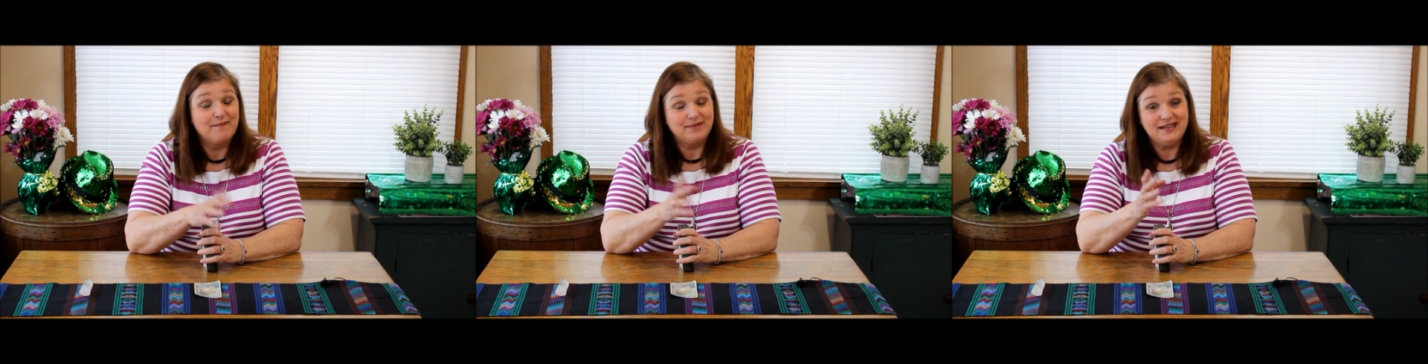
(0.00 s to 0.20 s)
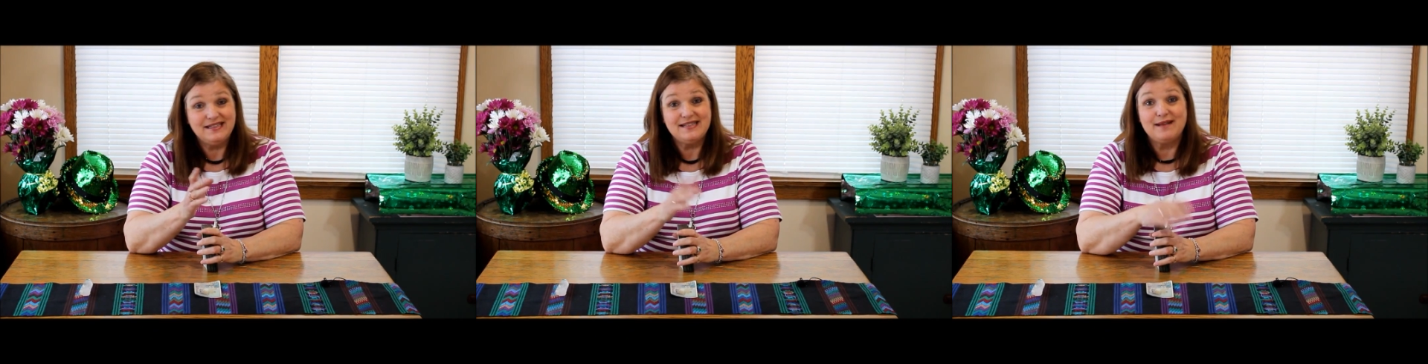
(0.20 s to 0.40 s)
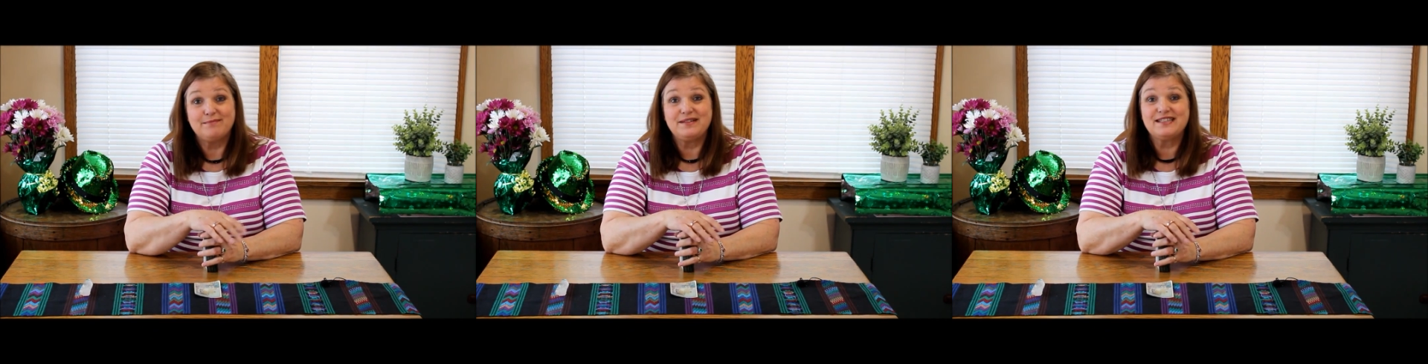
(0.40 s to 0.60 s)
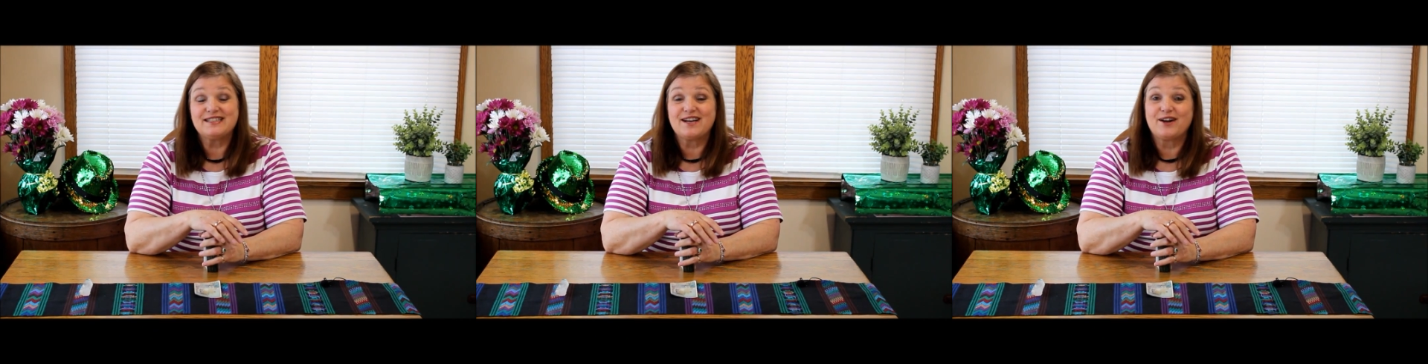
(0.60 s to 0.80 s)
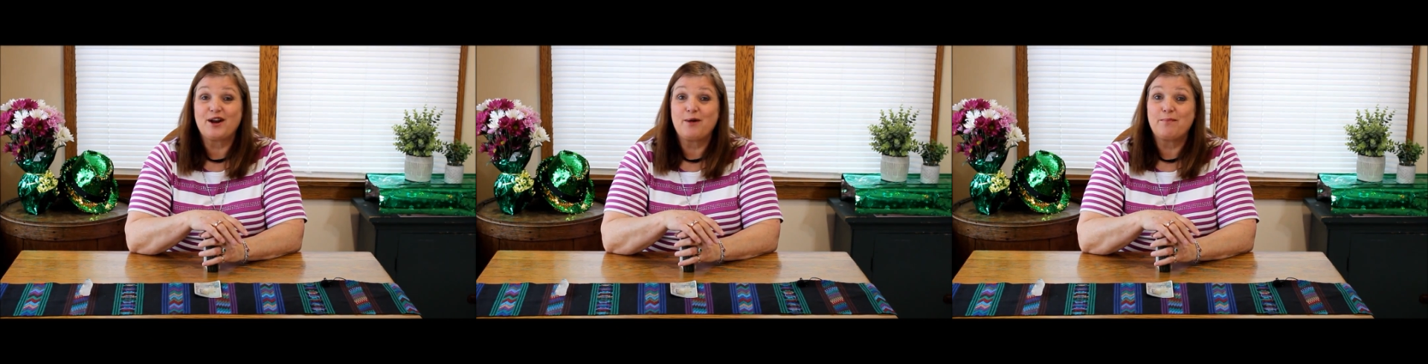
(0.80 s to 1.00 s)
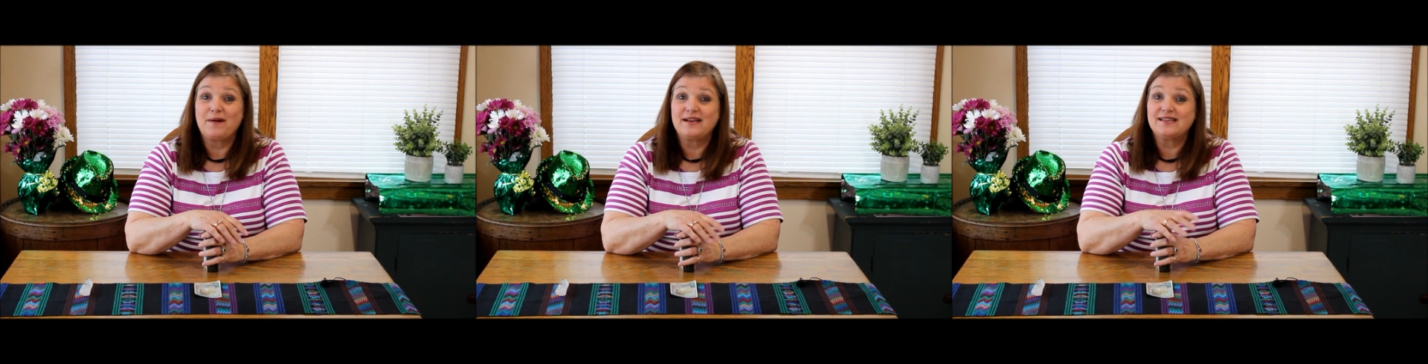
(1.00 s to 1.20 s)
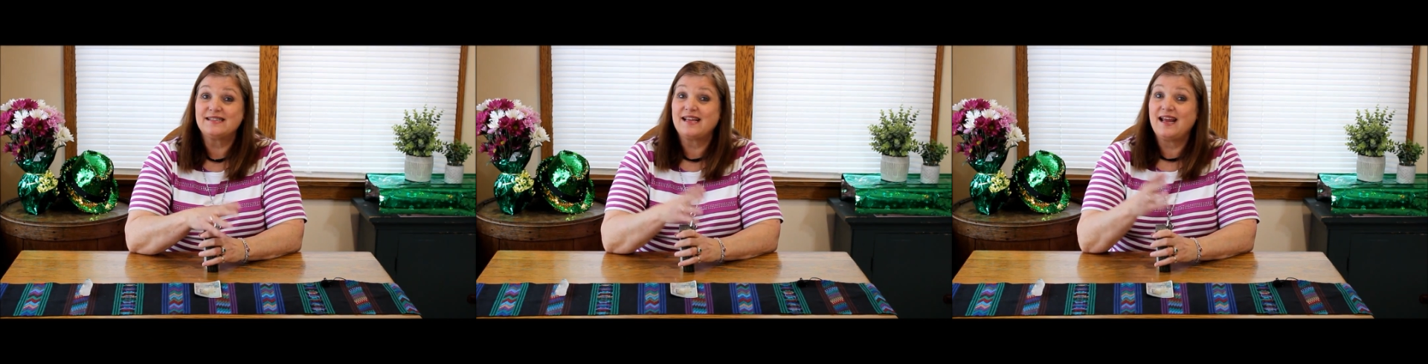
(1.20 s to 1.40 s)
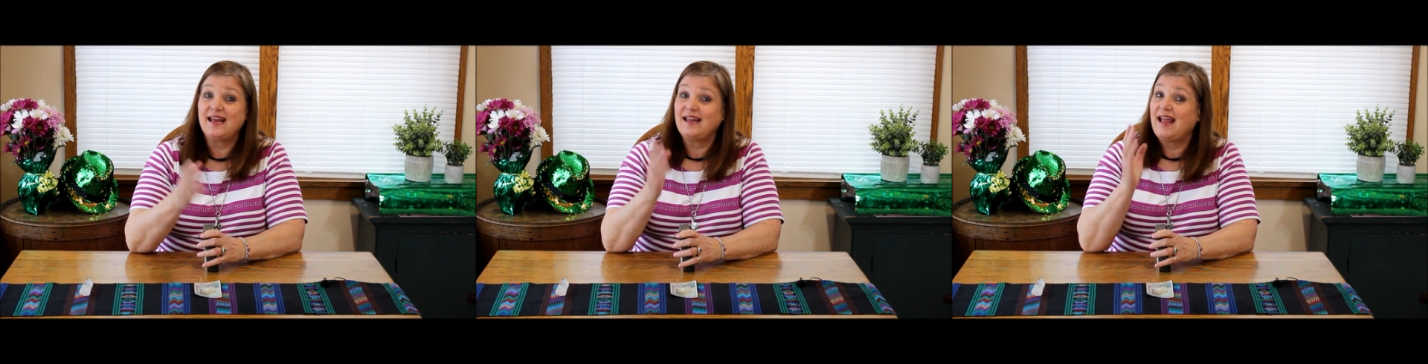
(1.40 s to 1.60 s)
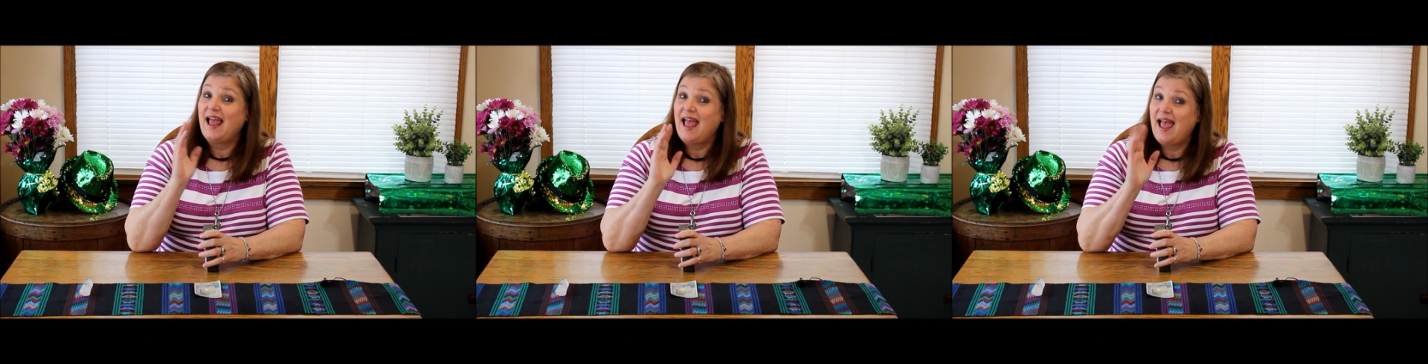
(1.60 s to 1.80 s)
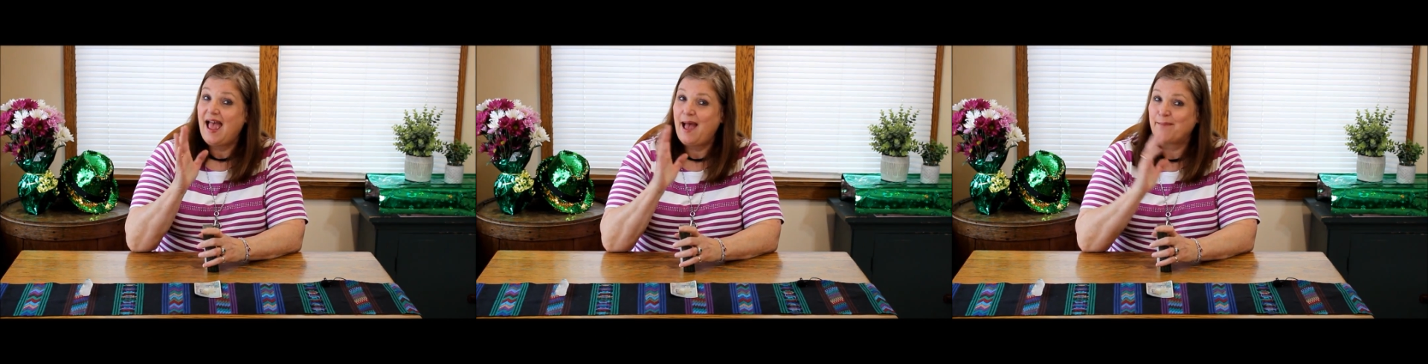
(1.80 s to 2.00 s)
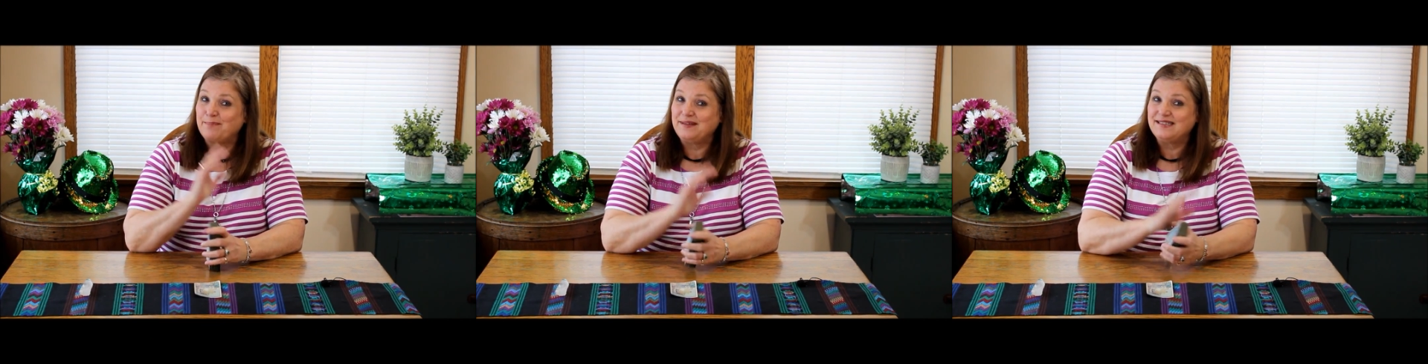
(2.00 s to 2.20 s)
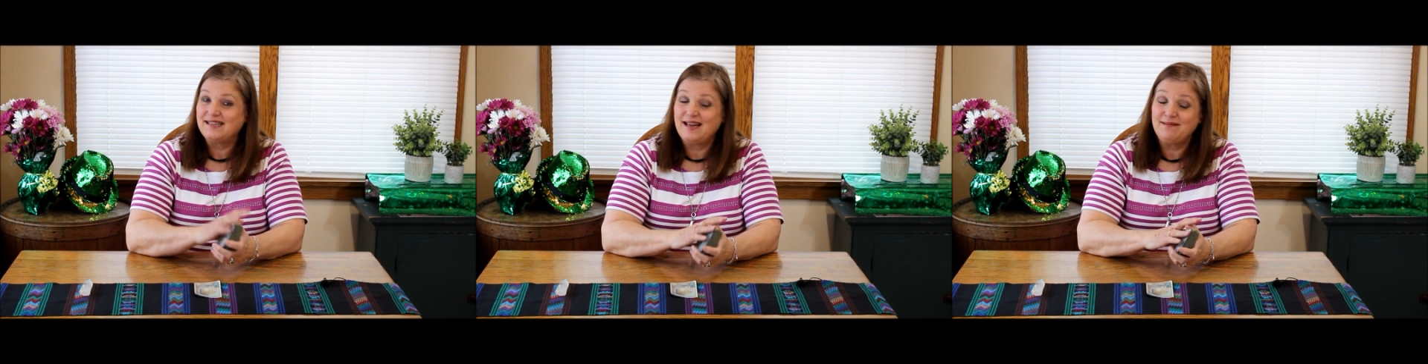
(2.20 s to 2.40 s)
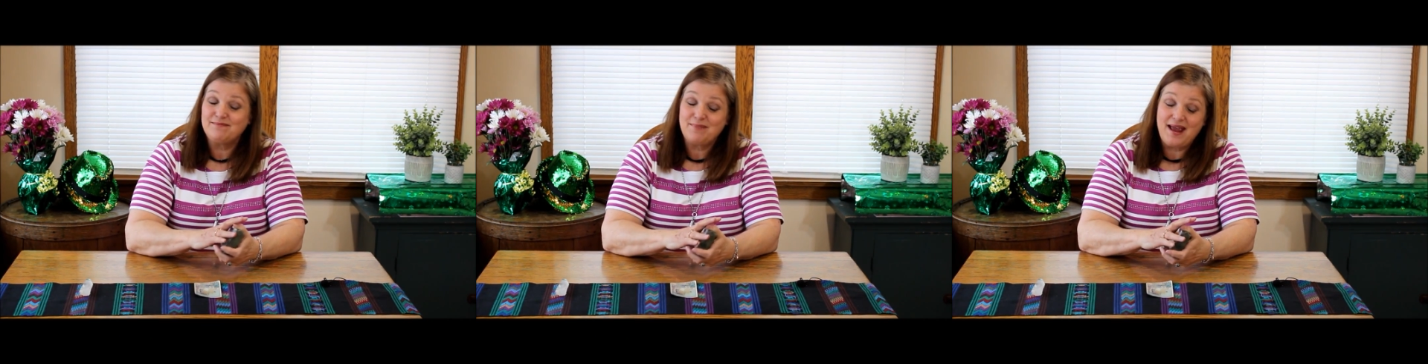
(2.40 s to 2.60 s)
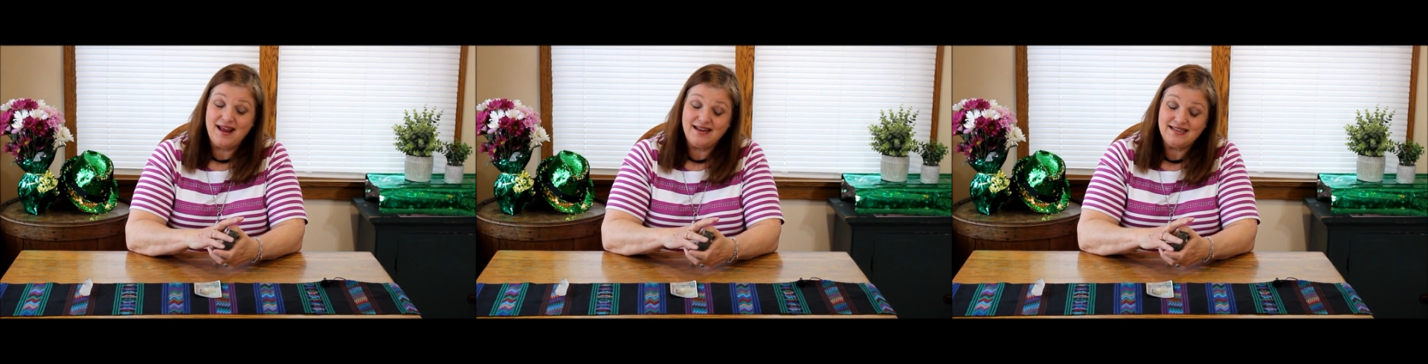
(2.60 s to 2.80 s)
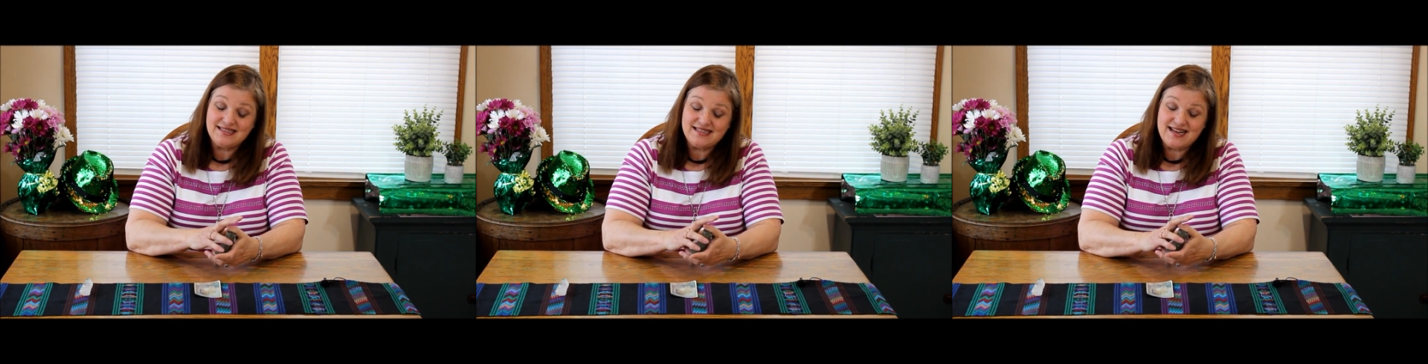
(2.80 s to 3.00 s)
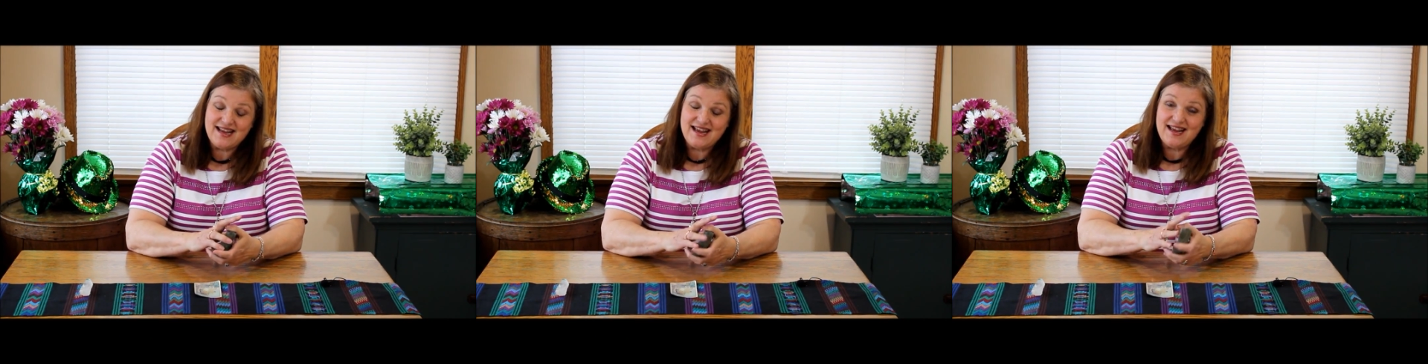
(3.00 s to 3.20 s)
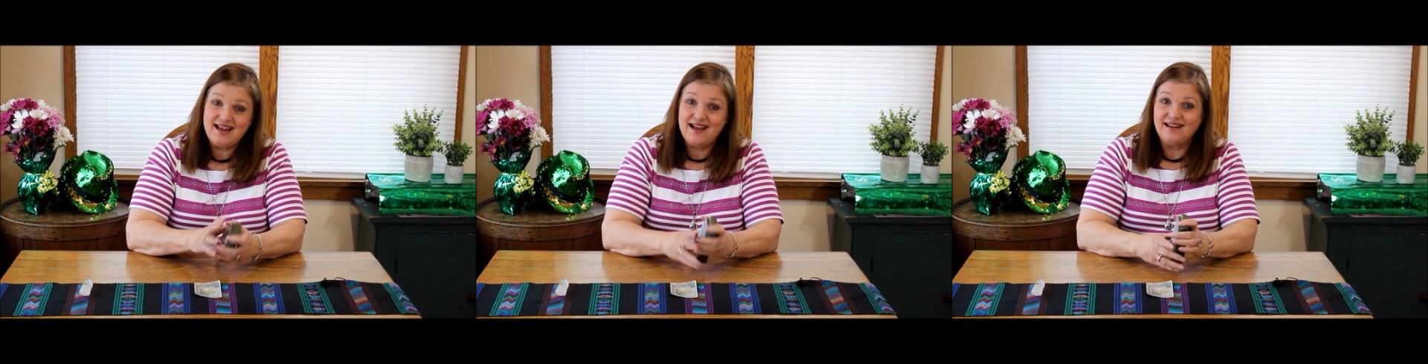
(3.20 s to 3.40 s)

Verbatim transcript: Please let me start out by saying happy Saint Patty's Day.